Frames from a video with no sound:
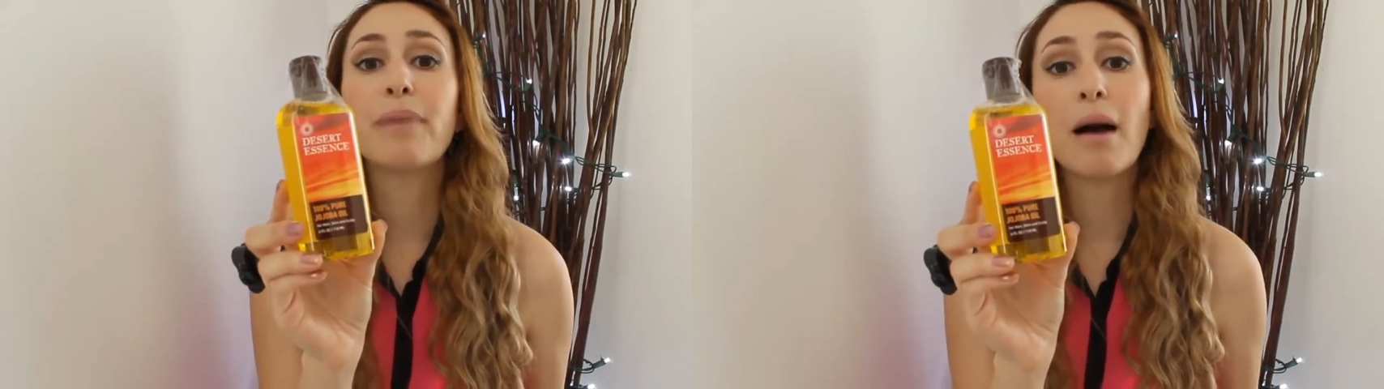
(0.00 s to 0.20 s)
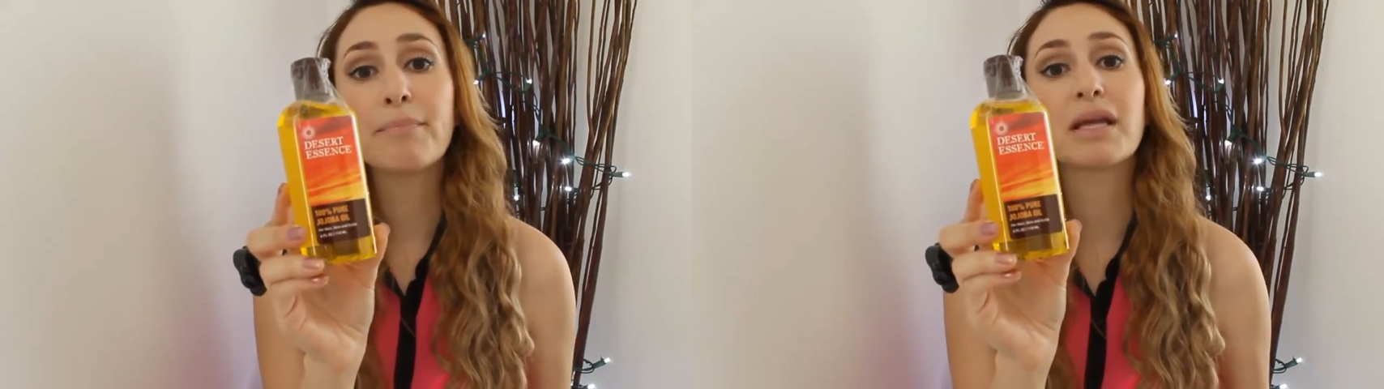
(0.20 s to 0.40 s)

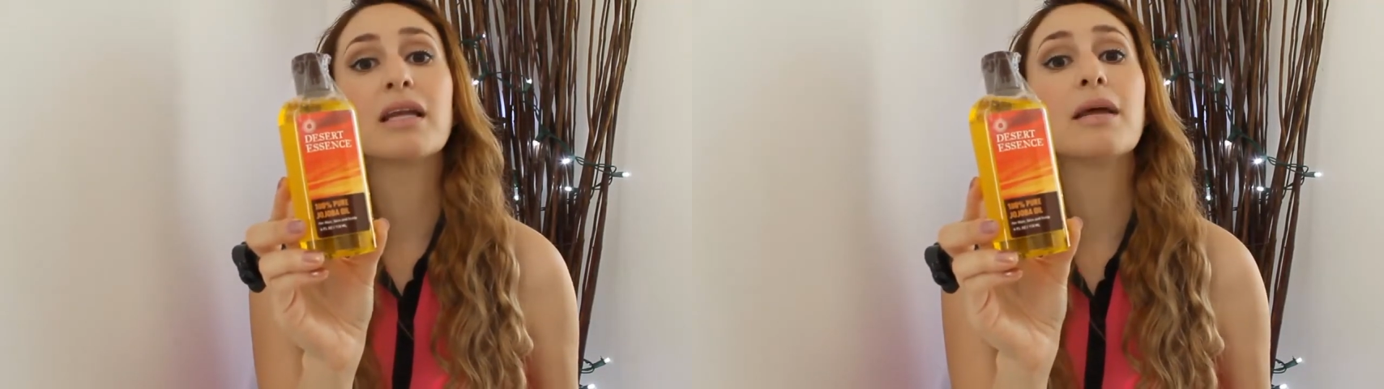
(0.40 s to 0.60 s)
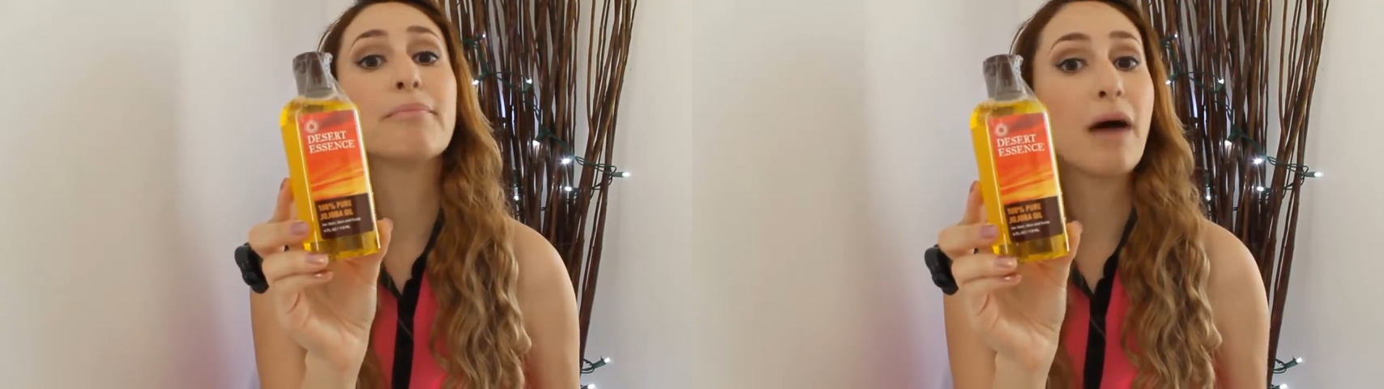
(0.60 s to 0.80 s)

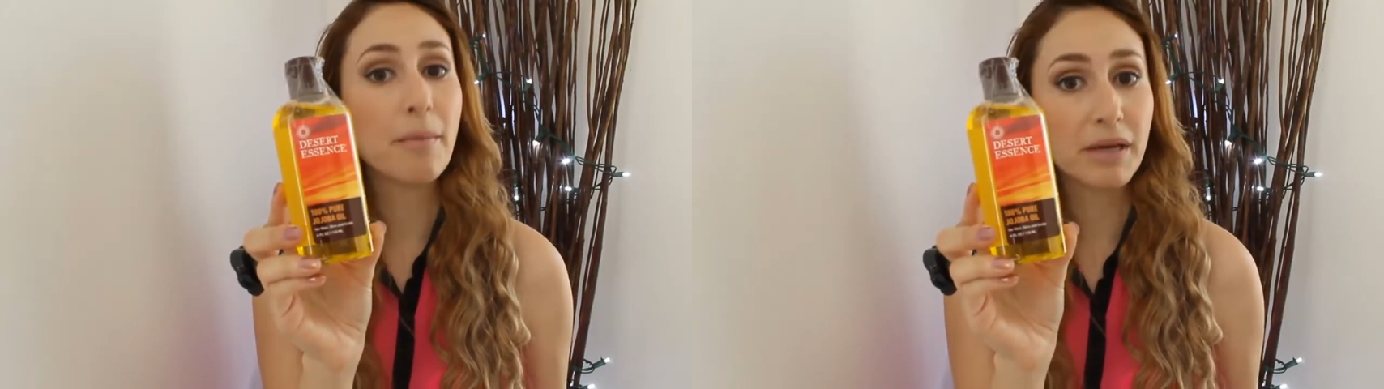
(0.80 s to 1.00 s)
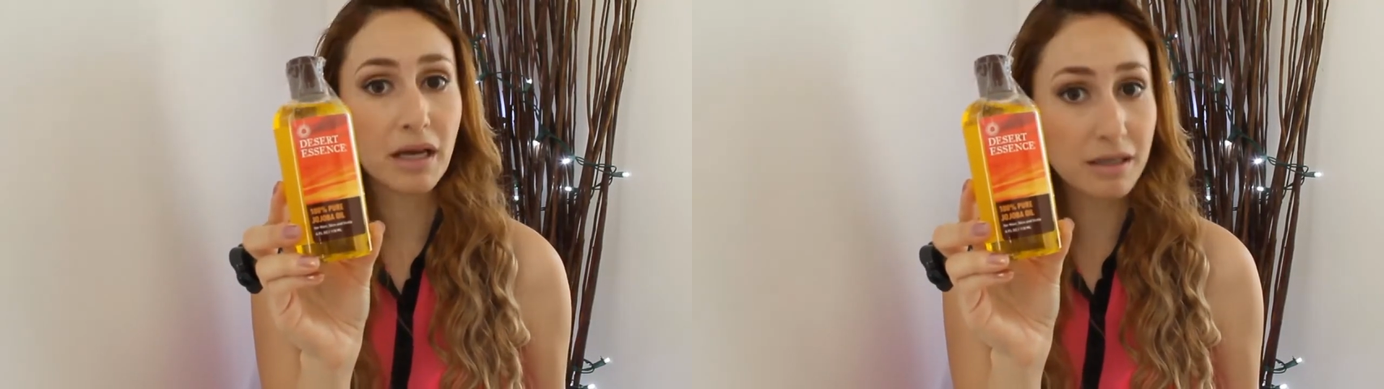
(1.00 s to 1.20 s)
Pumpkin and
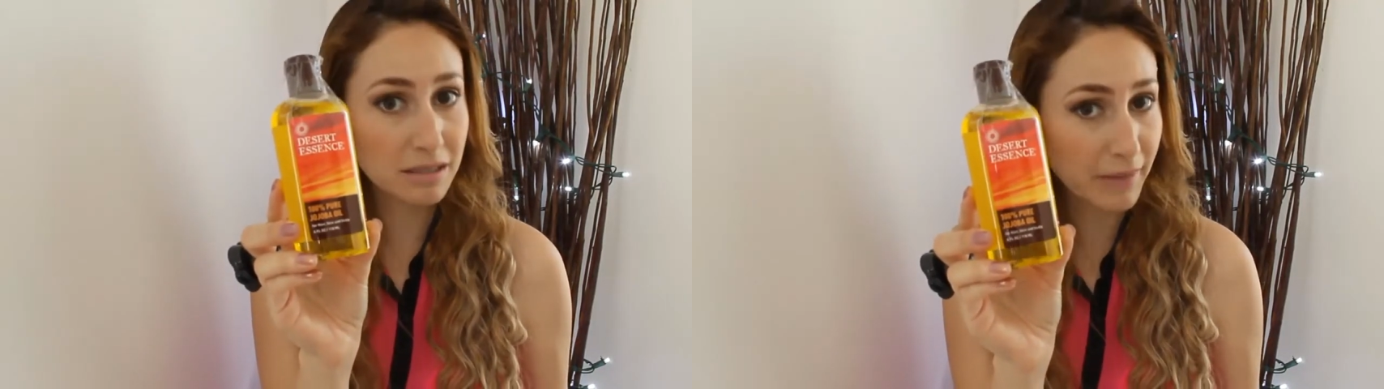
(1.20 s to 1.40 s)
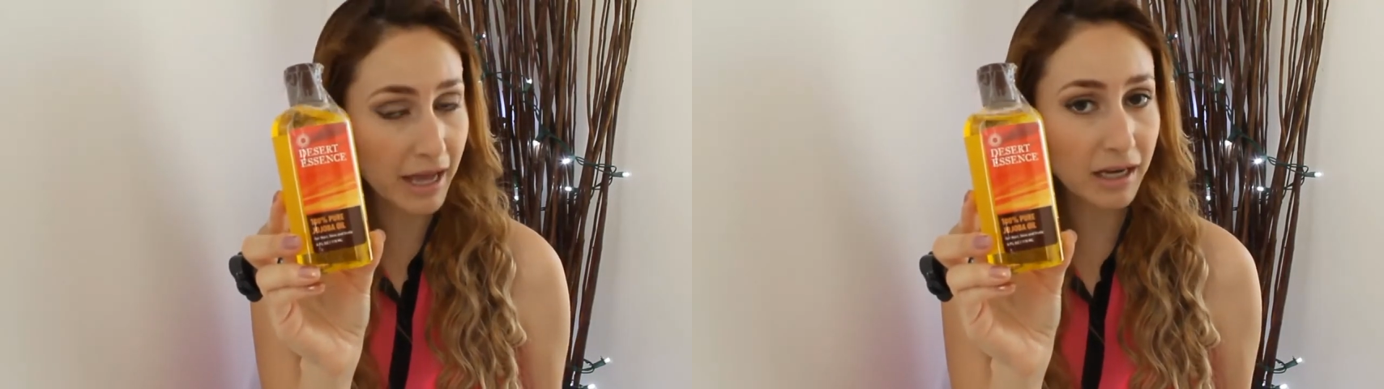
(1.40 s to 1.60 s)
Poppy
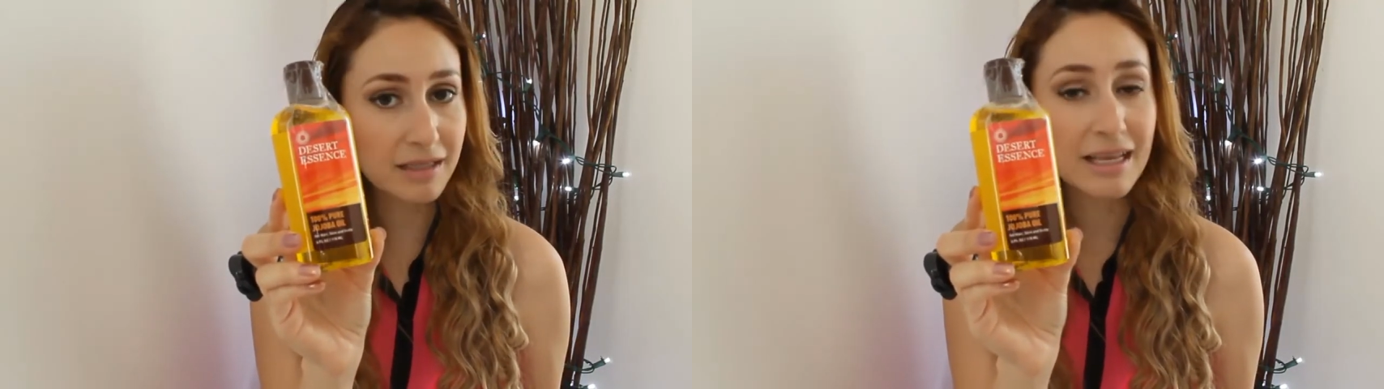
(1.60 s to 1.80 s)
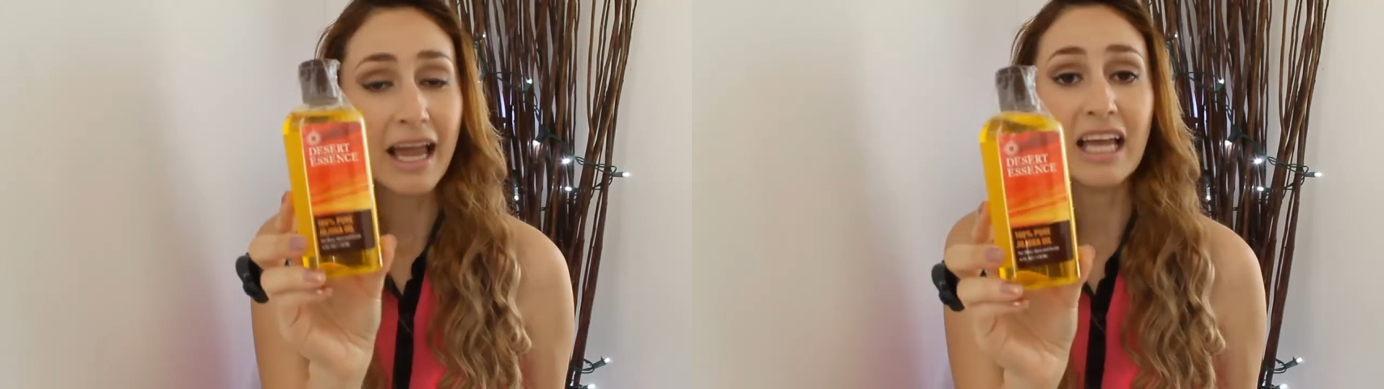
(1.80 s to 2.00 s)
Cosmetics.